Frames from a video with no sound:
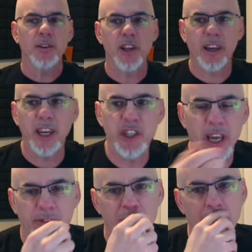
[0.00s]
was talking to
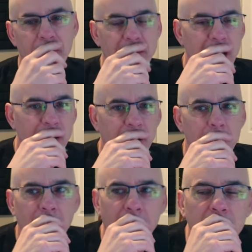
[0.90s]
Jennifer about this actually
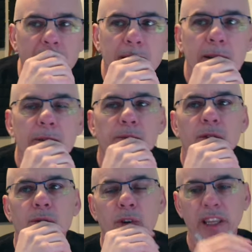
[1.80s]
about
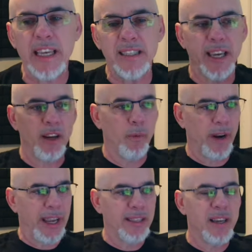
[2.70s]
releasing when
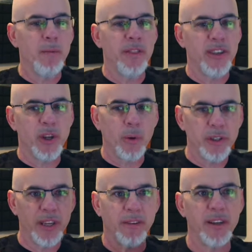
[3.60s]
I get done with this whole
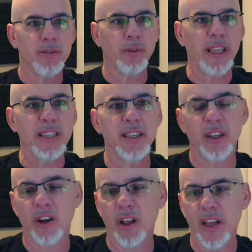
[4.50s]
series, releasing it
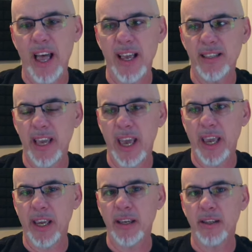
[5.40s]
all as
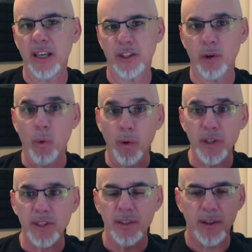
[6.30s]
a as a
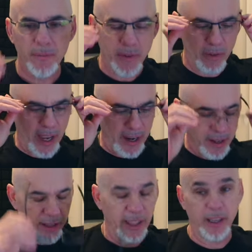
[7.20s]
course, right?
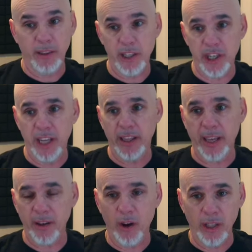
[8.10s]
Like a legit
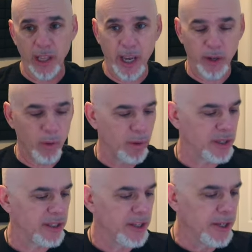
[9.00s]
like online course